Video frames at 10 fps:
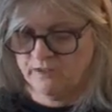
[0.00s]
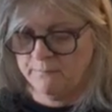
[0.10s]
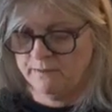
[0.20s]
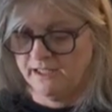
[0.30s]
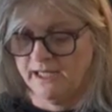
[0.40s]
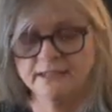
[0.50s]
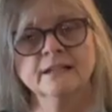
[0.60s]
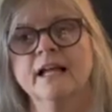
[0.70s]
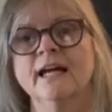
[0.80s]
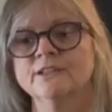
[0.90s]
behind
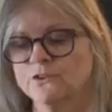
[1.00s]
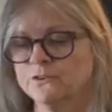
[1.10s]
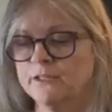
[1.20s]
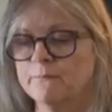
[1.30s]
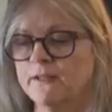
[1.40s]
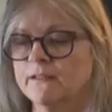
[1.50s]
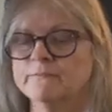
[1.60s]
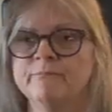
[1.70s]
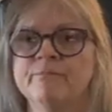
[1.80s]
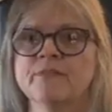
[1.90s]
glass or something.
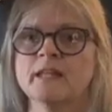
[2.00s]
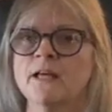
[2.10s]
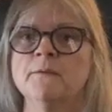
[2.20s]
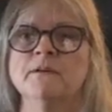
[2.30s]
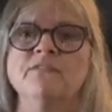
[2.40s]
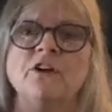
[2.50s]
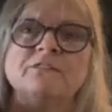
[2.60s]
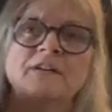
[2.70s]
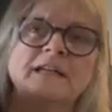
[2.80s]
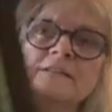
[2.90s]
But very fun.